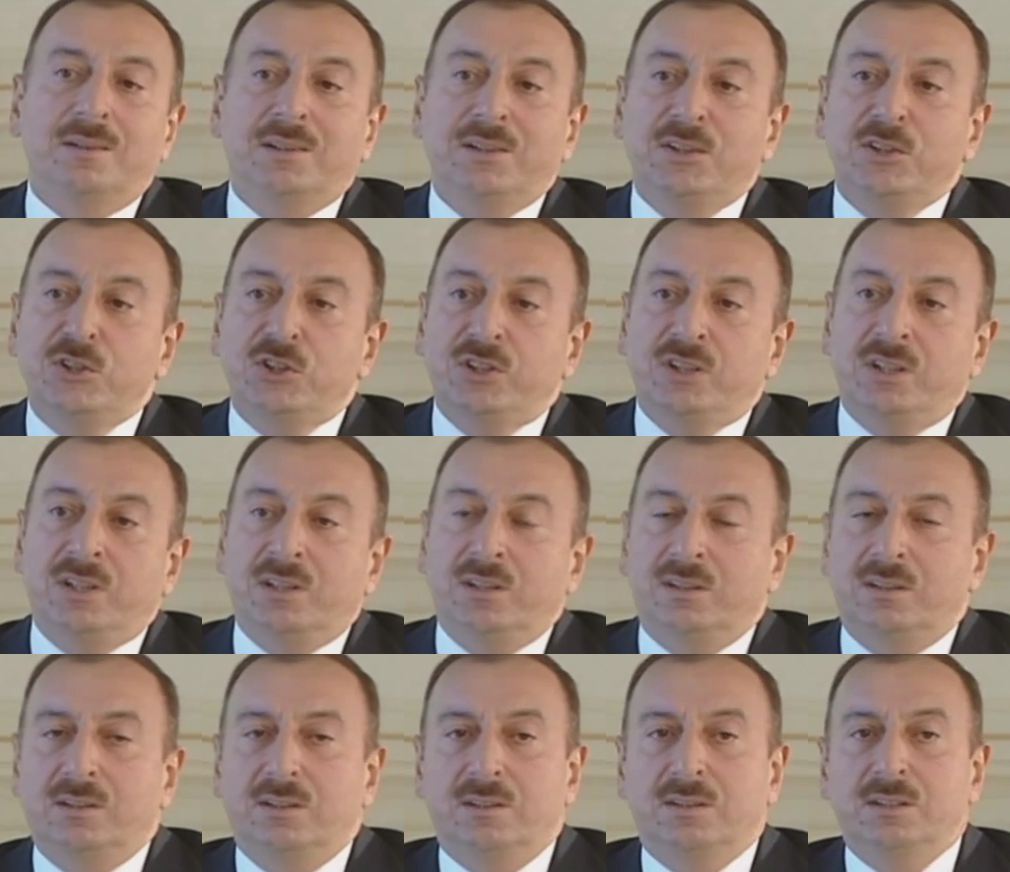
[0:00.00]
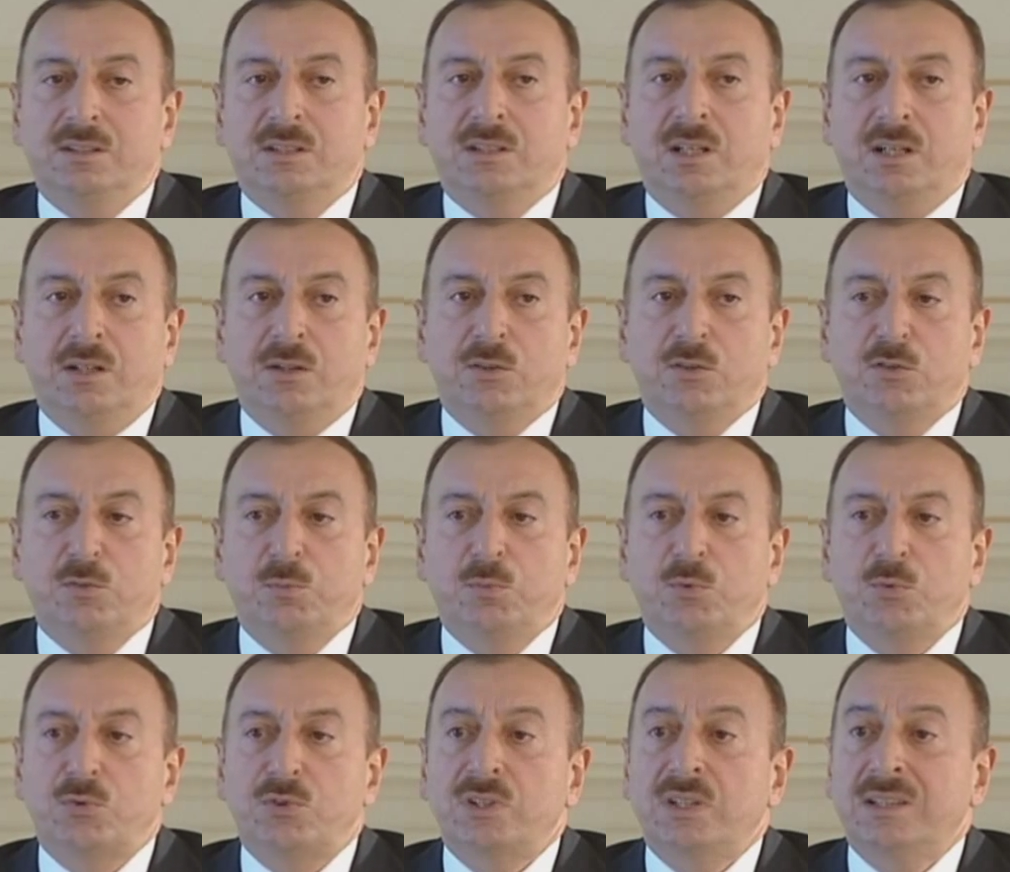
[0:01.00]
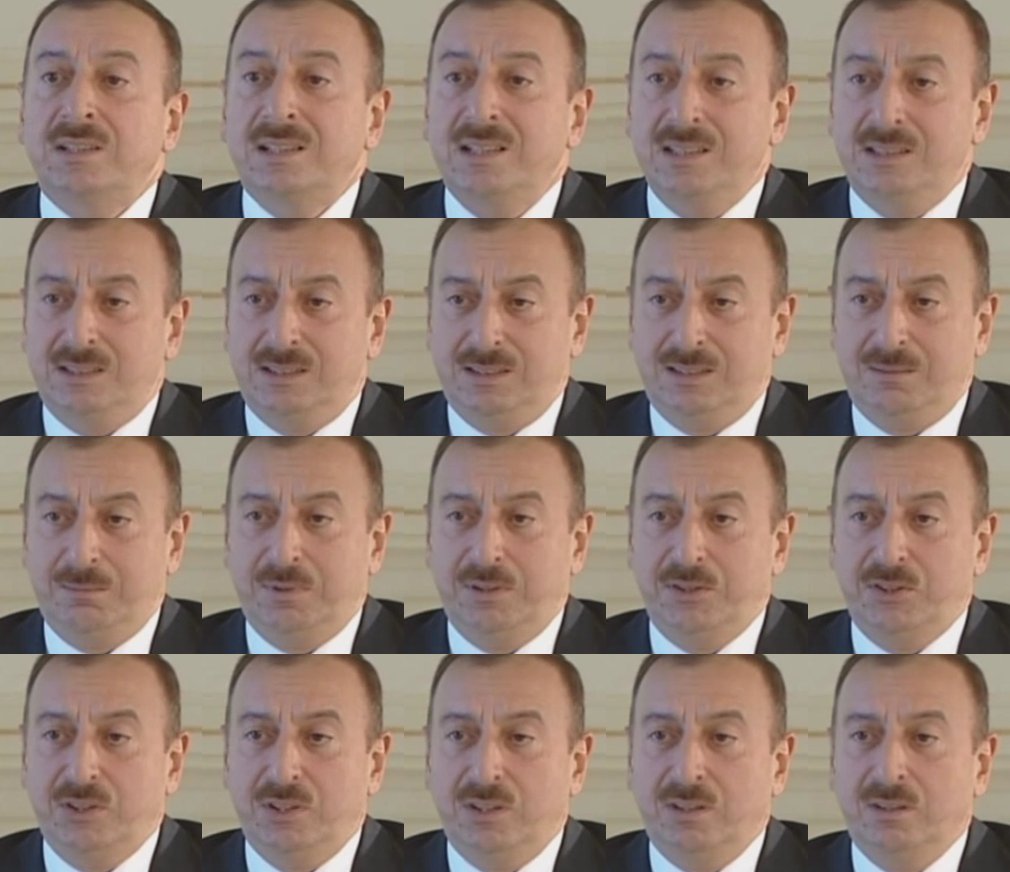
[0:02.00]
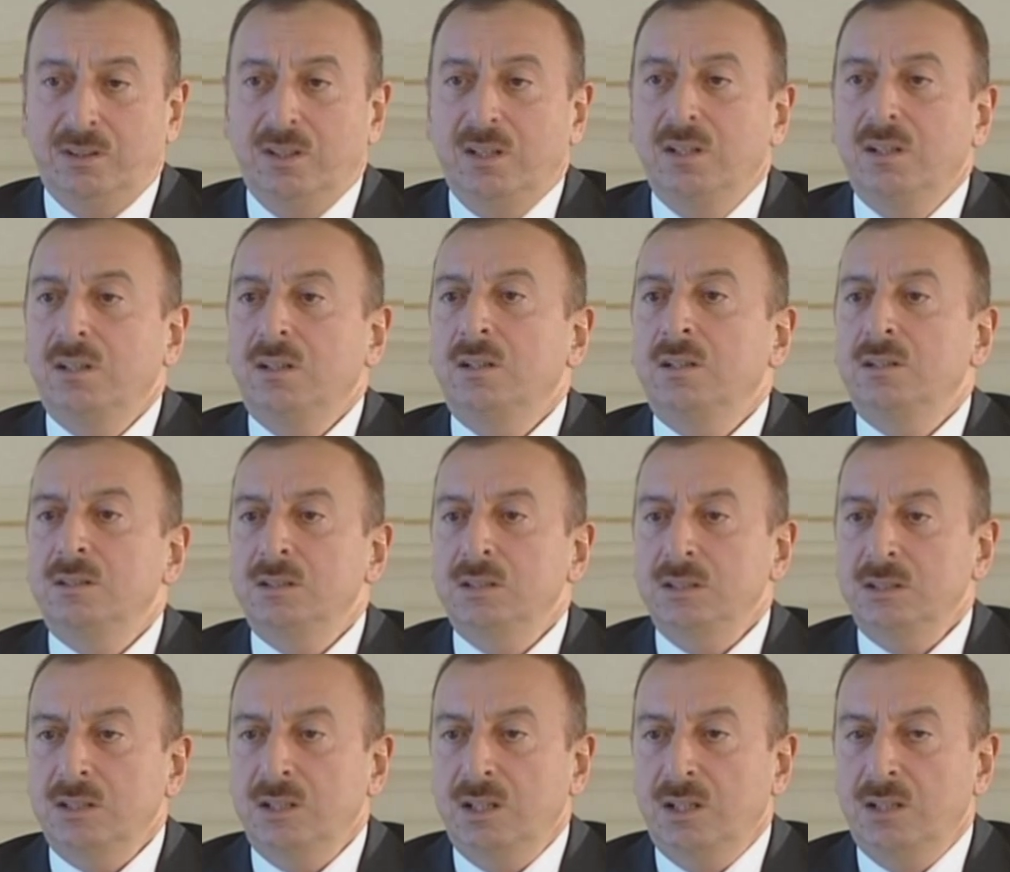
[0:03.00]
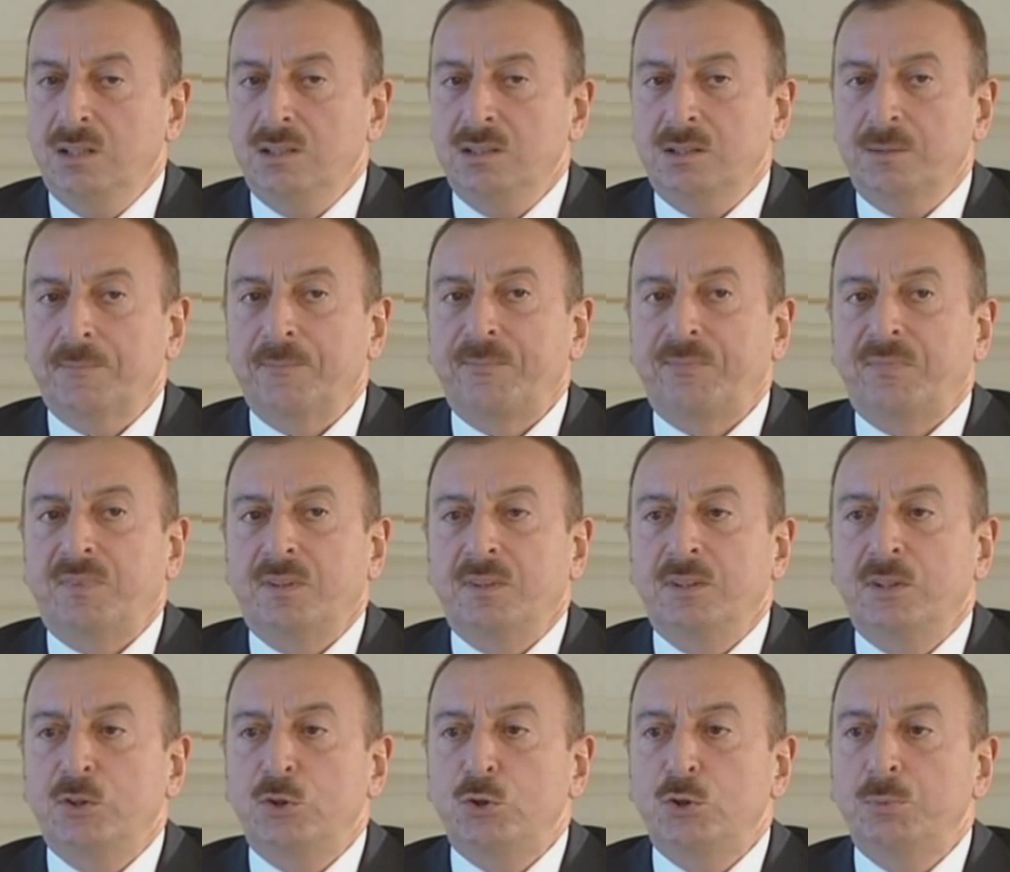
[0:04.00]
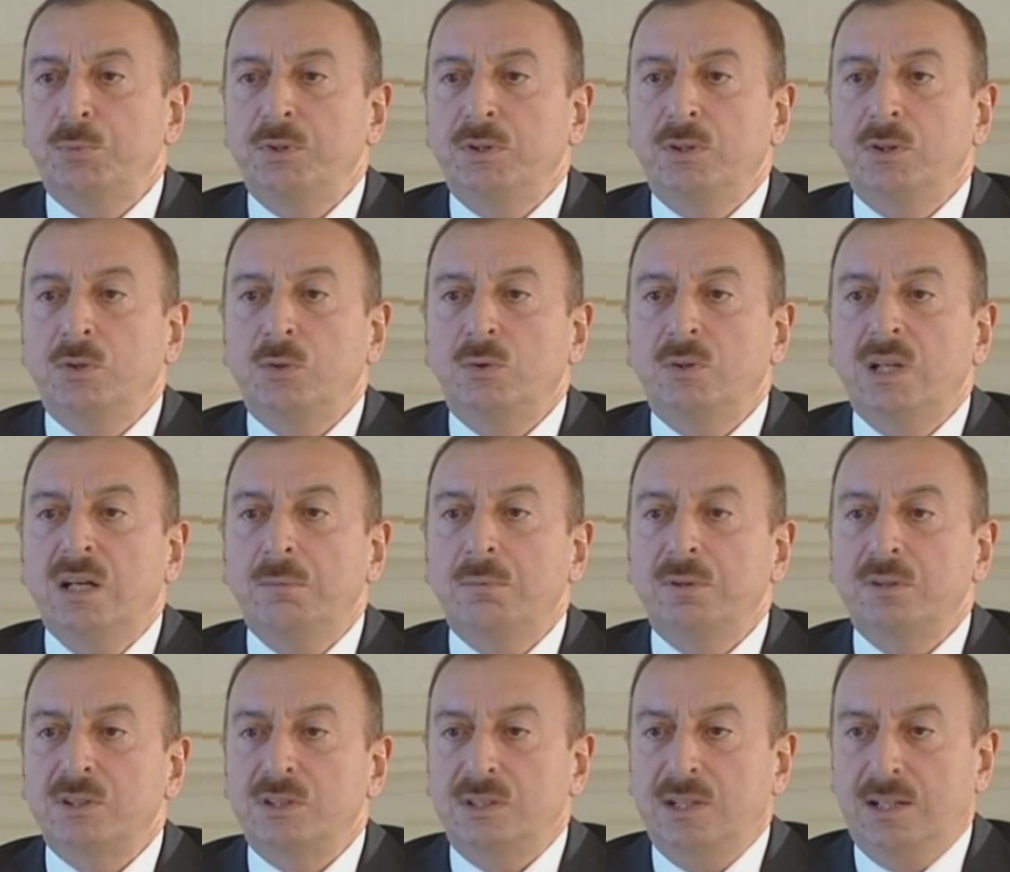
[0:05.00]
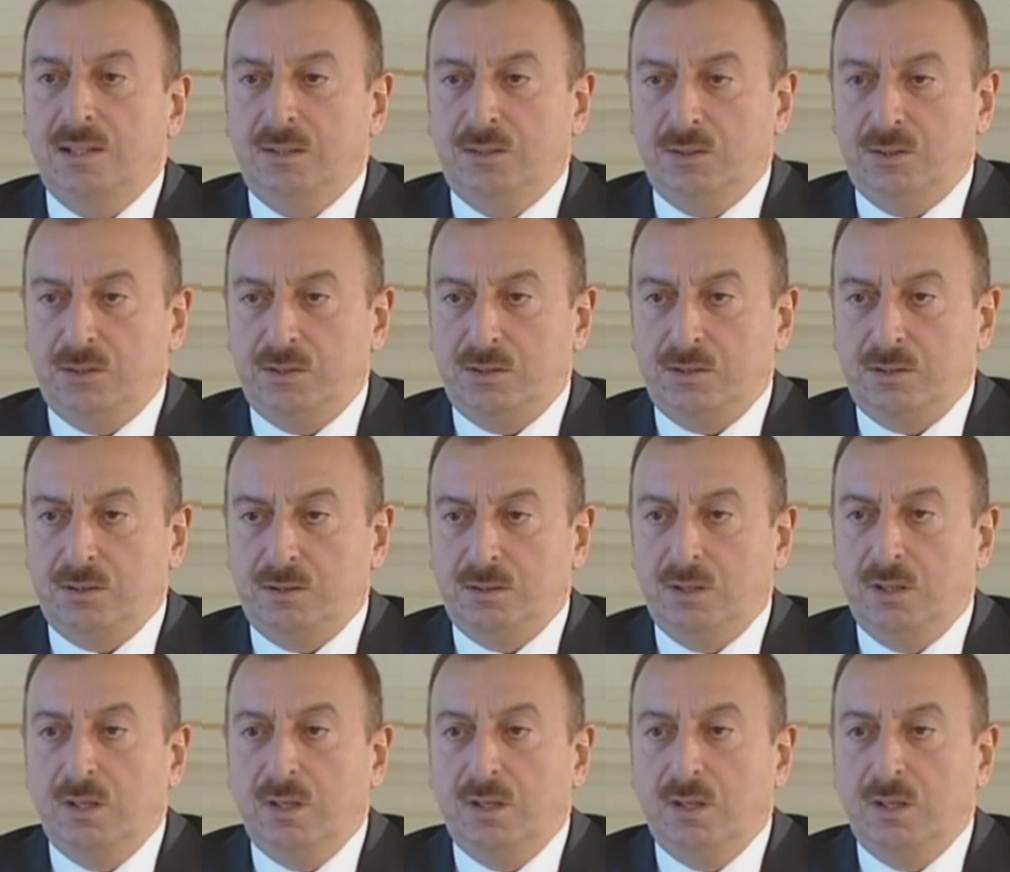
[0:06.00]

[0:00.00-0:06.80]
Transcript: initiate these kind of moves against Azerbaijan. In this case, there should be no double standards.